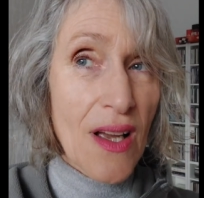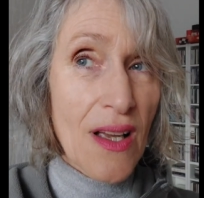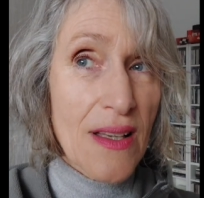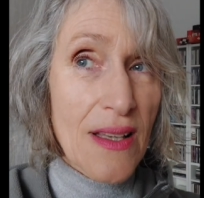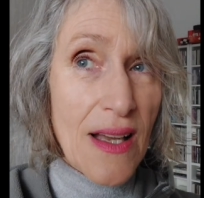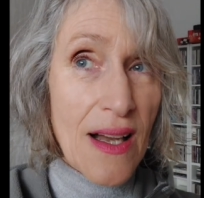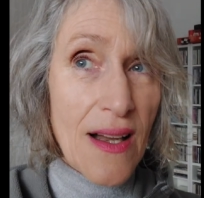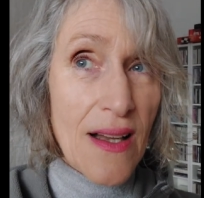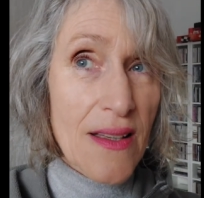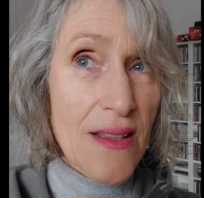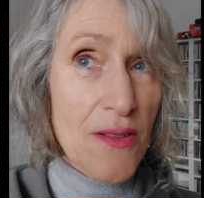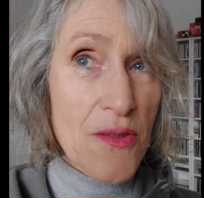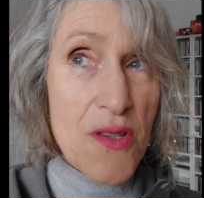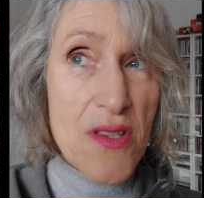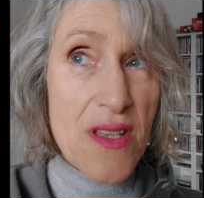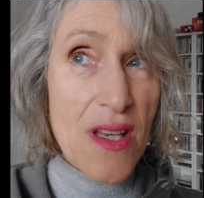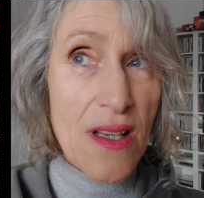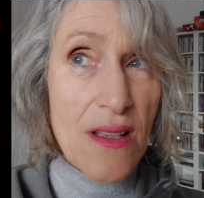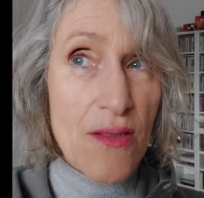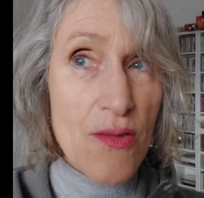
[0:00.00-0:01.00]
Yeah, you
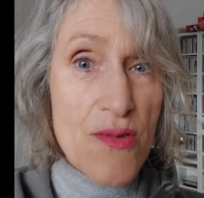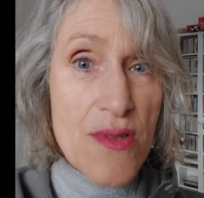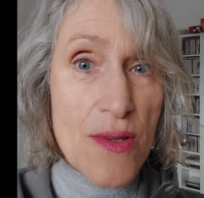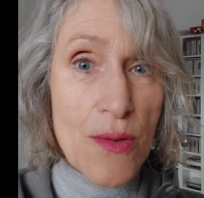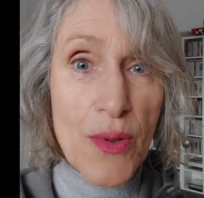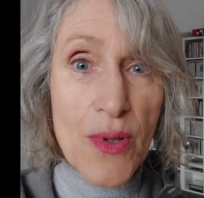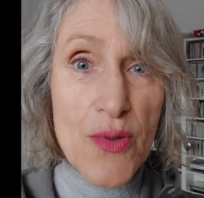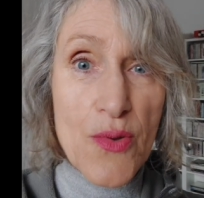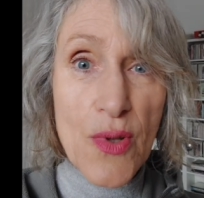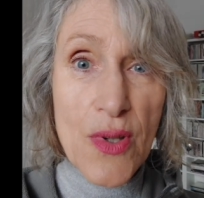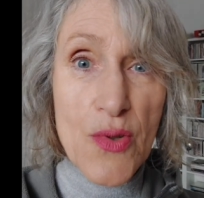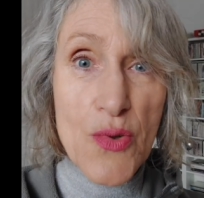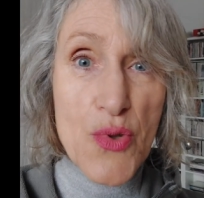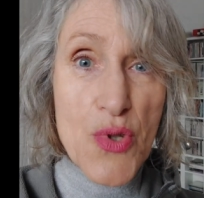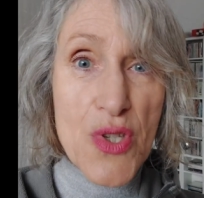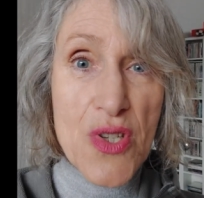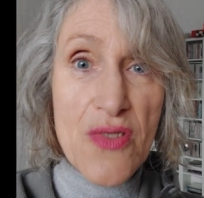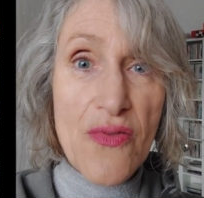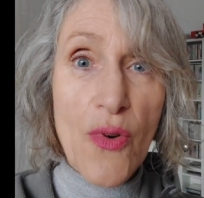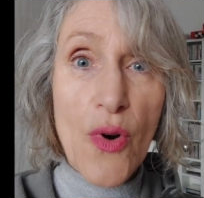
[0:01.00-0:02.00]
stick to the
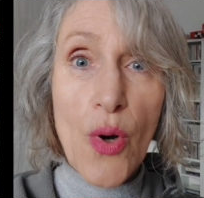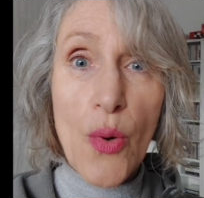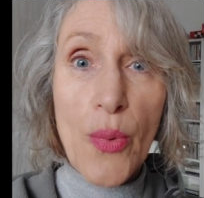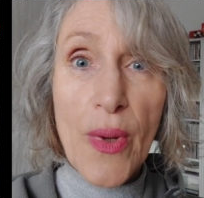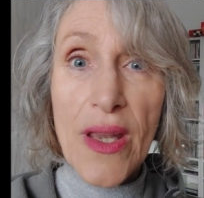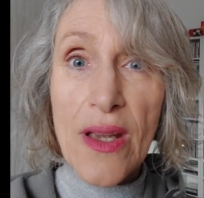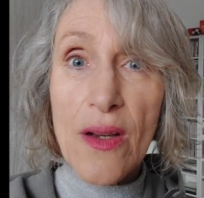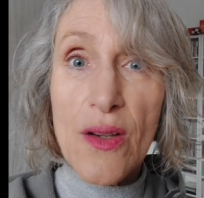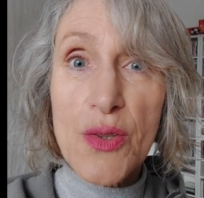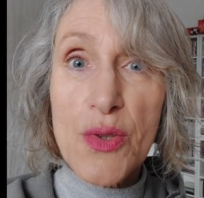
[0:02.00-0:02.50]
resolutions for a week or